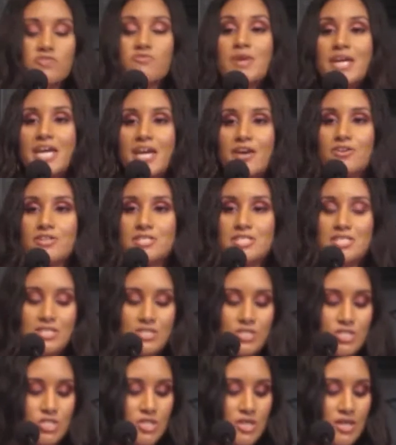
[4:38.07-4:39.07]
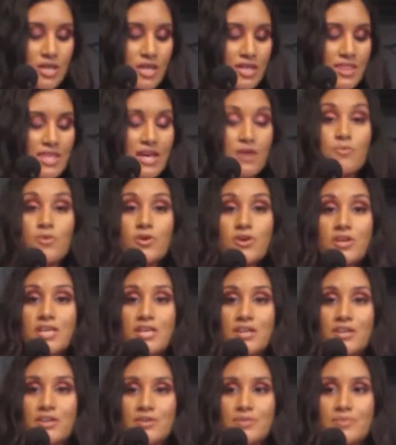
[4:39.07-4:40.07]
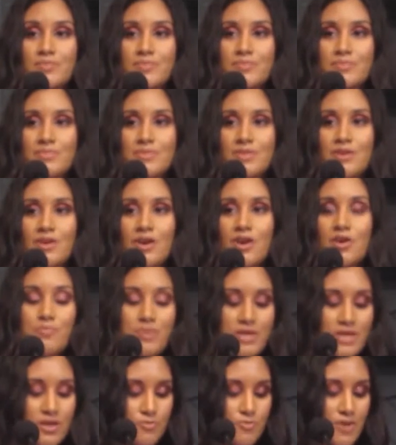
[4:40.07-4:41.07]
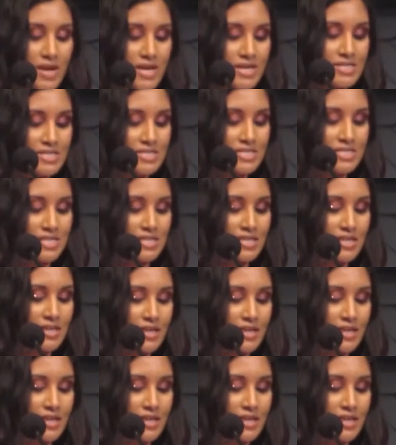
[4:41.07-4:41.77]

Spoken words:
my heritage that were here are being raised,